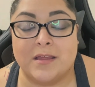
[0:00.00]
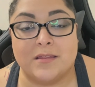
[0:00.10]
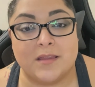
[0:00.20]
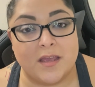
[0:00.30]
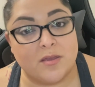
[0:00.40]

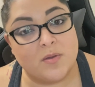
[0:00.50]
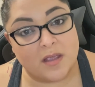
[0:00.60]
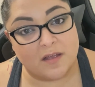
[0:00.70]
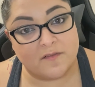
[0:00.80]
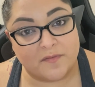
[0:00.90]
thank you
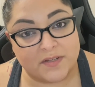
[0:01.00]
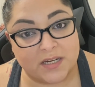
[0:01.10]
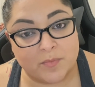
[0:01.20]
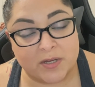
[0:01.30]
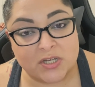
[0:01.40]
again for
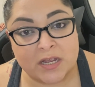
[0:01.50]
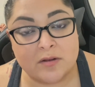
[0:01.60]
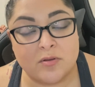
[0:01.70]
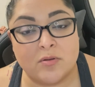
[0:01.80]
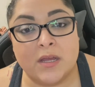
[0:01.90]
visiting my
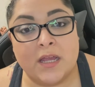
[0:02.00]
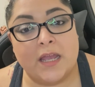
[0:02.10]
channel.